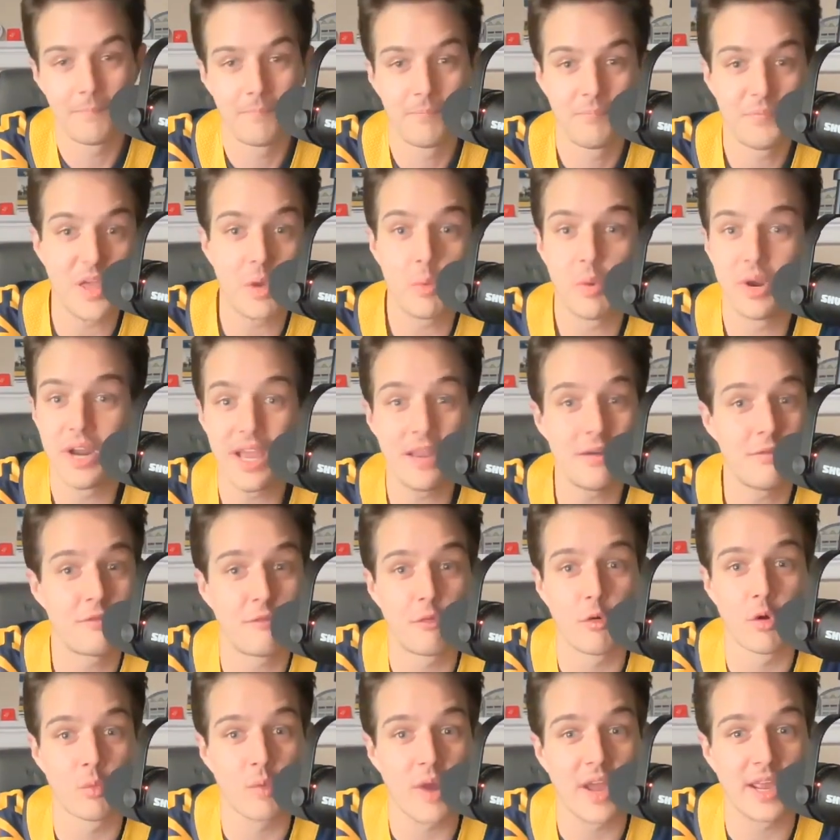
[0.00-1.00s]
They went
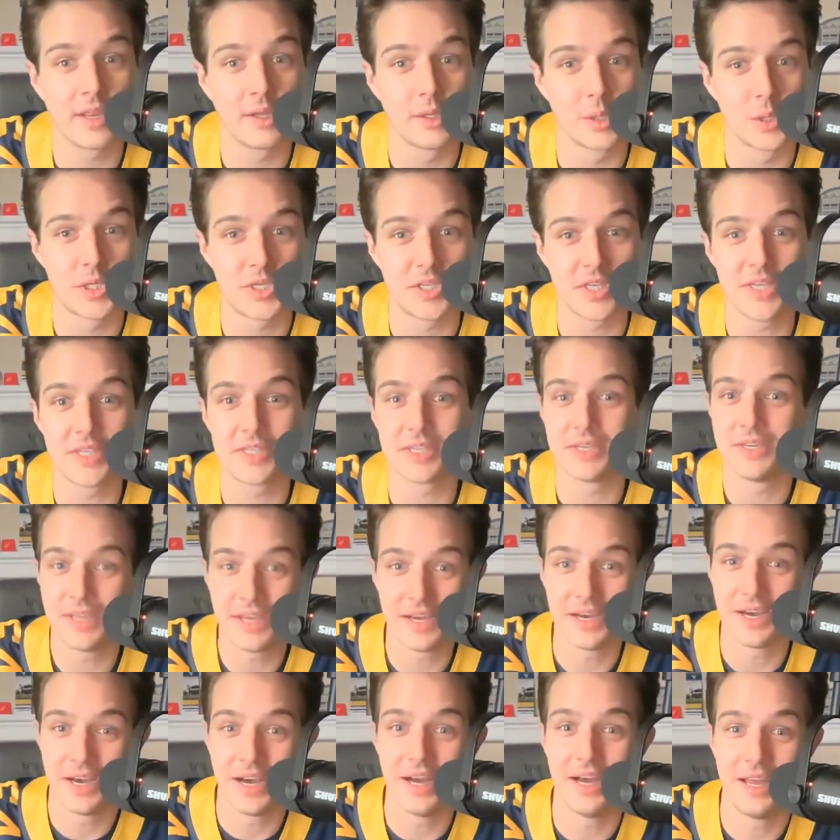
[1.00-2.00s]
8-4 regular season.
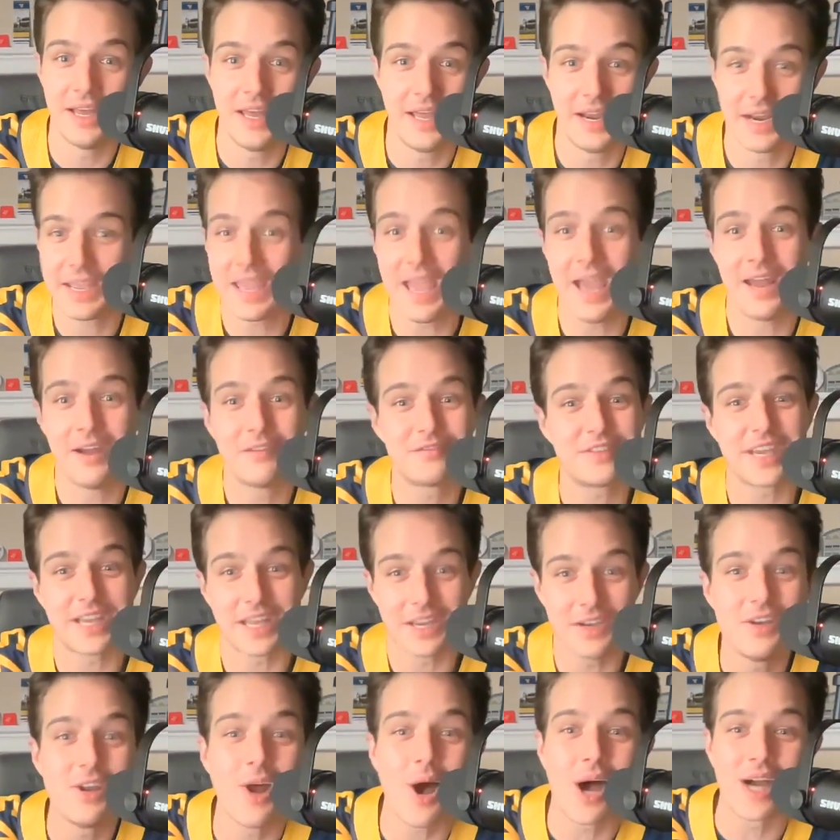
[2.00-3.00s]
And again, if they
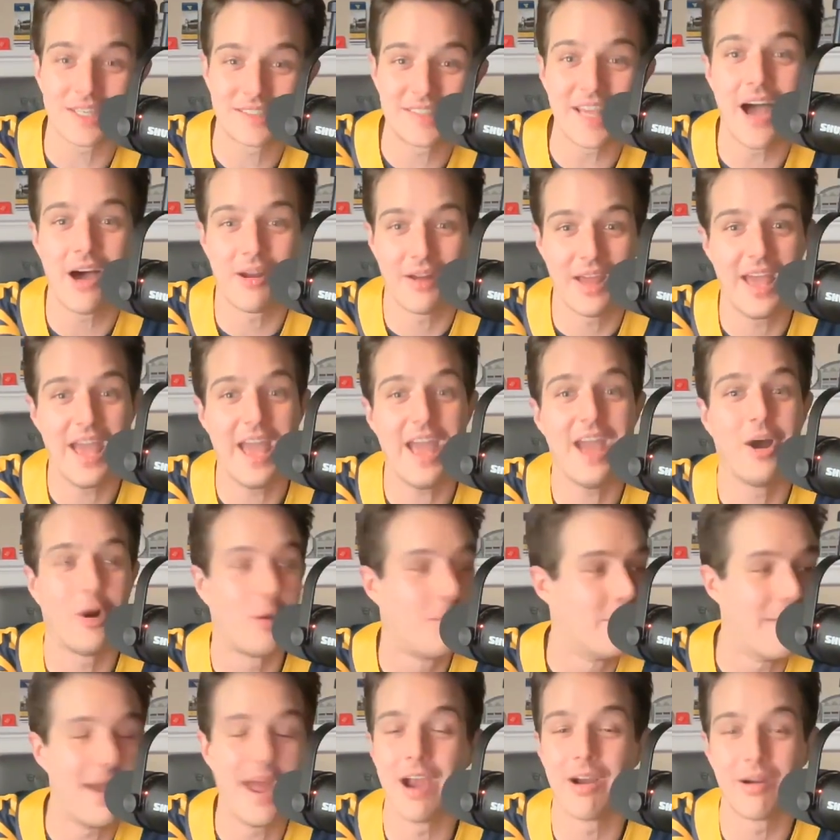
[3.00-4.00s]
could knock down a Hail
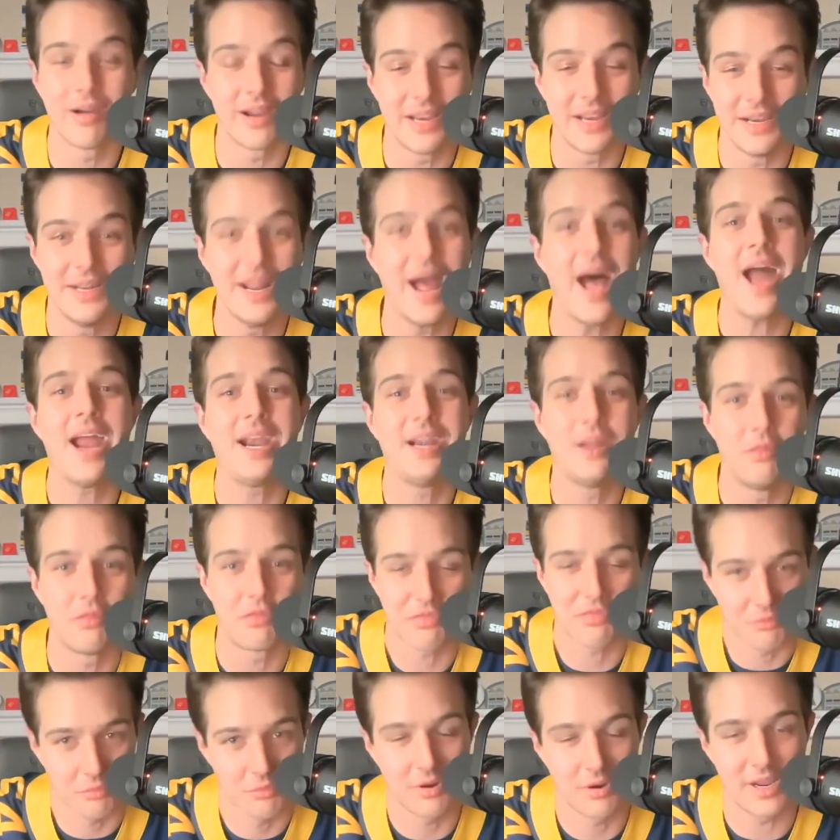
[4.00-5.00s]
Mary,
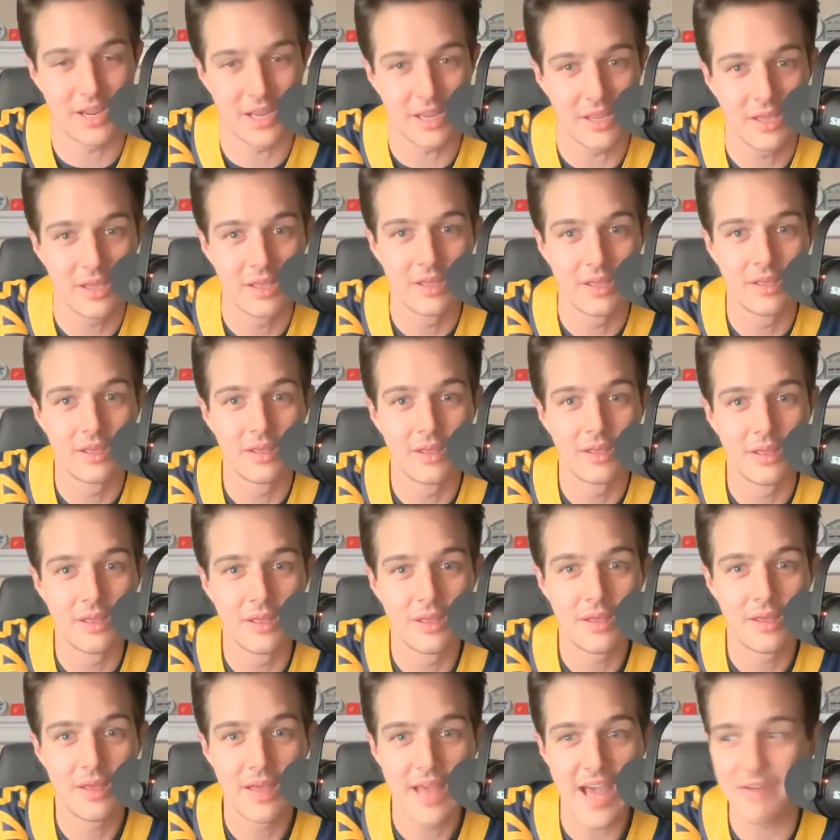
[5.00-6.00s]
9-3,
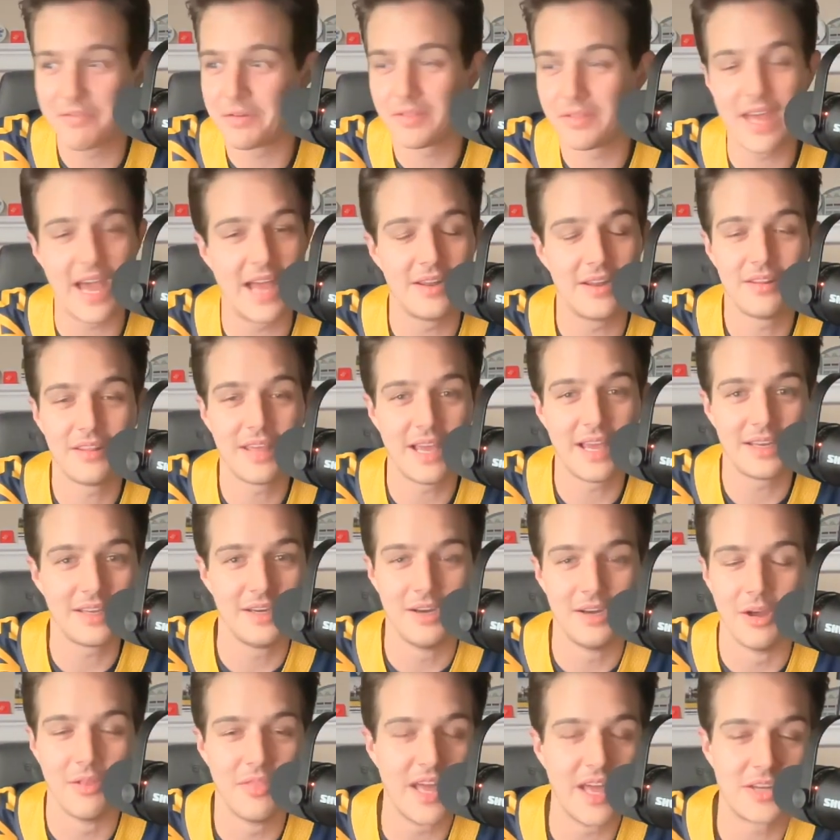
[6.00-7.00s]
after
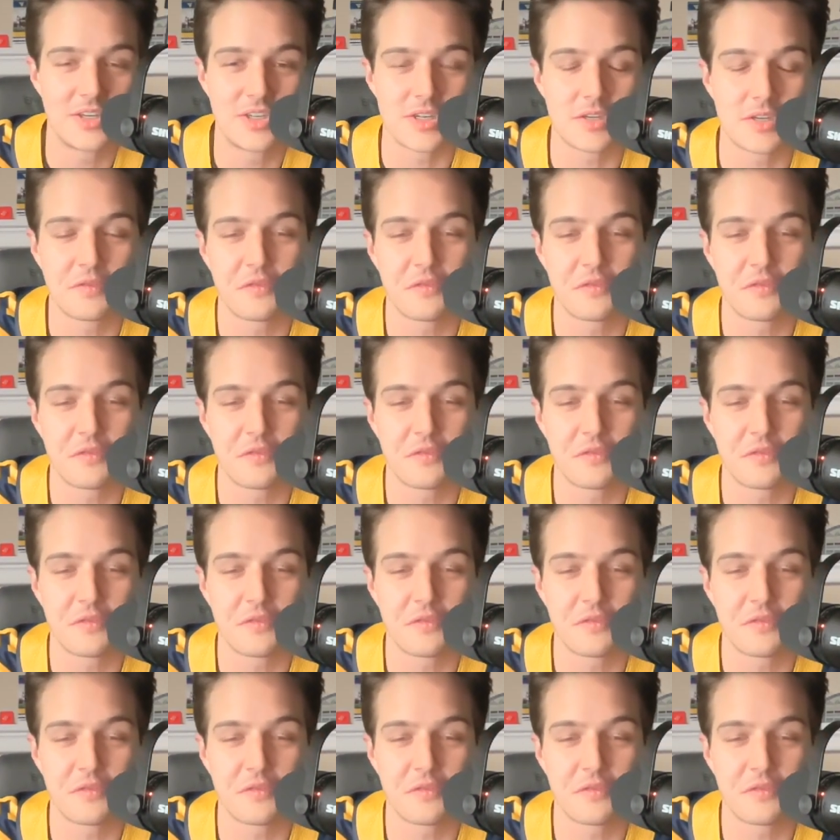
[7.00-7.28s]
that just